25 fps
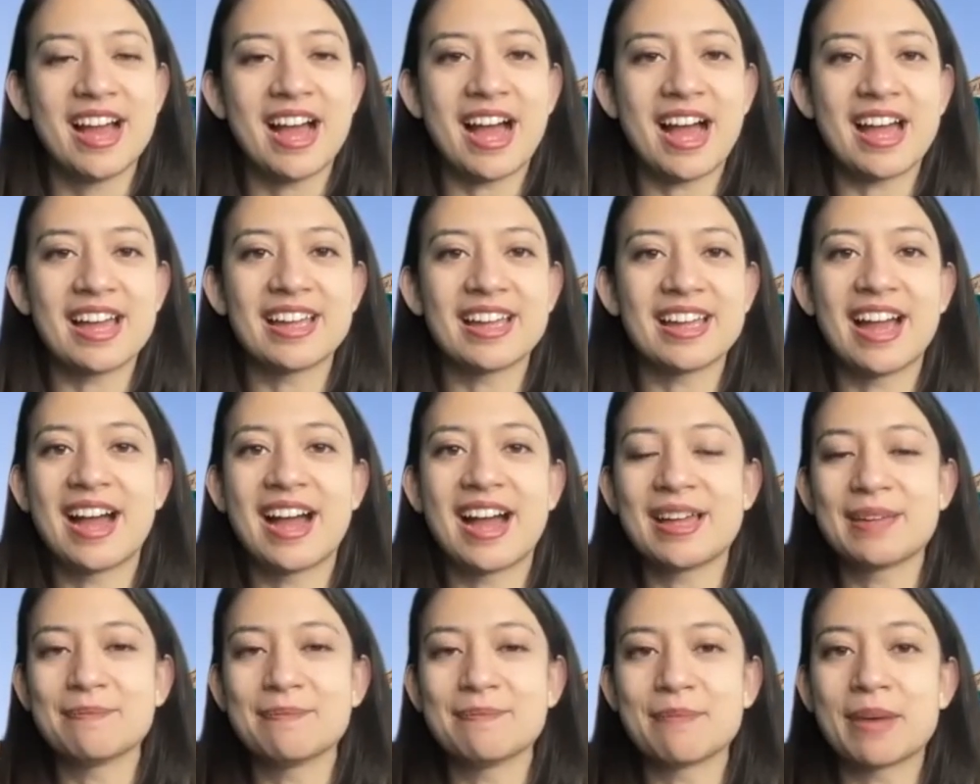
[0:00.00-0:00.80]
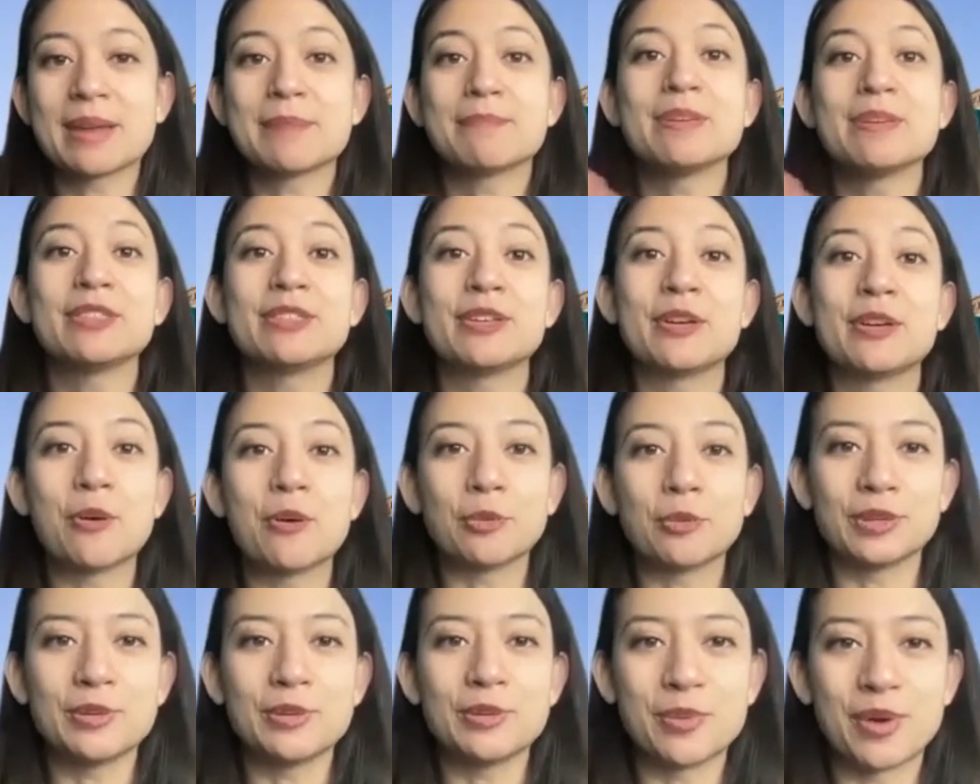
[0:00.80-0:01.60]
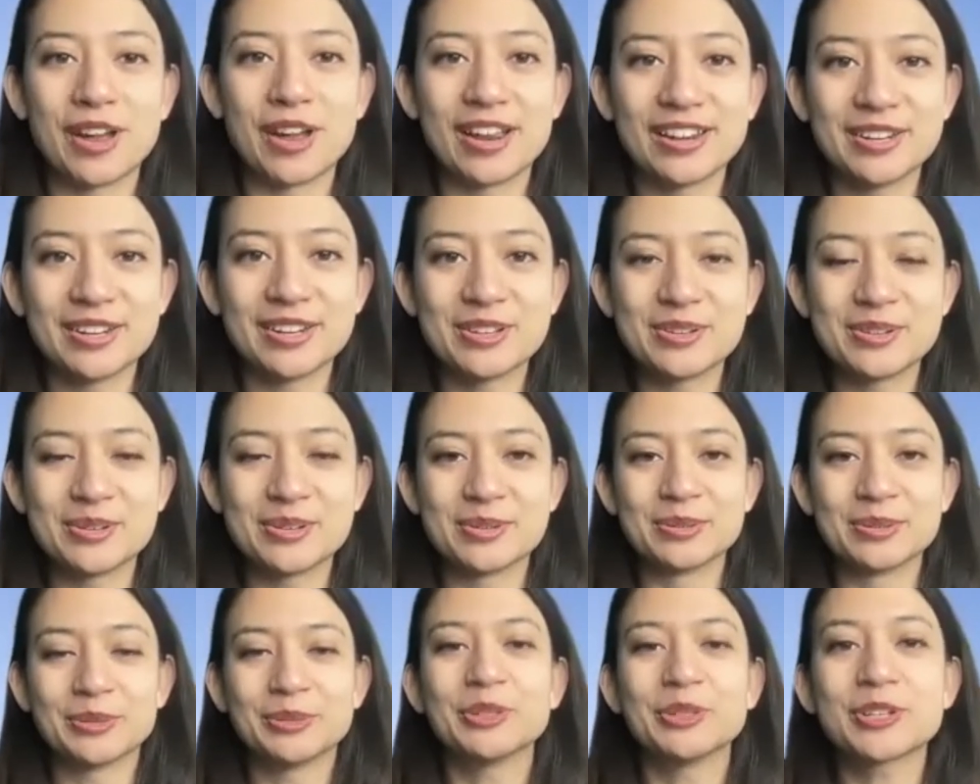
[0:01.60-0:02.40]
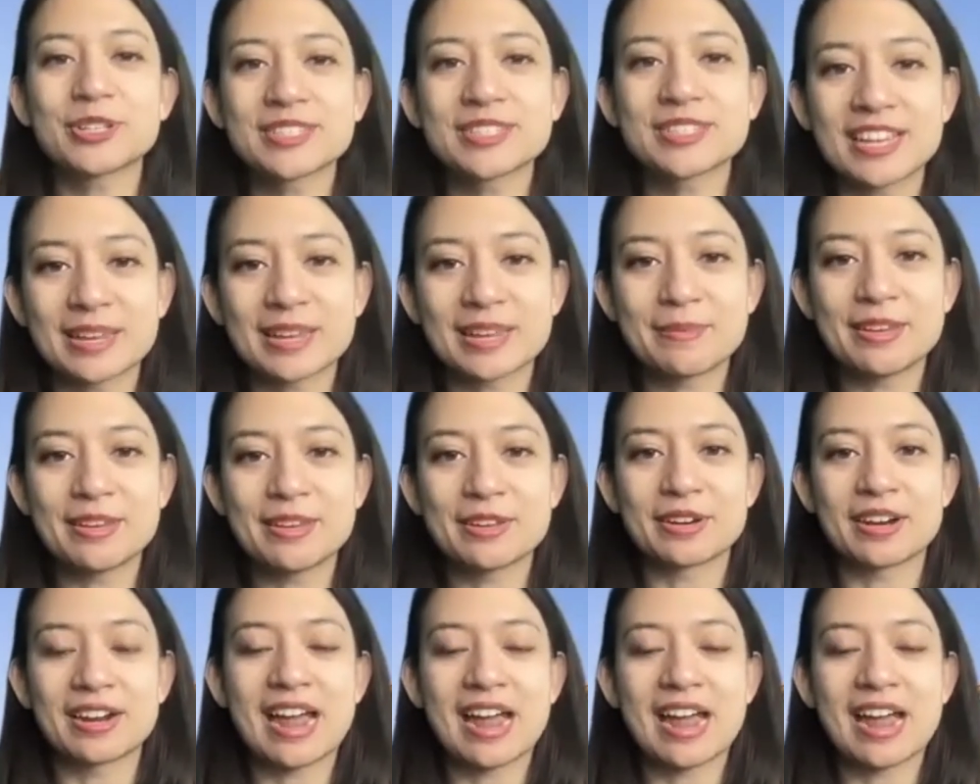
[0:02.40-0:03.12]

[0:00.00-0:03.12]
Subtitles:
I might be the only one who looks like me or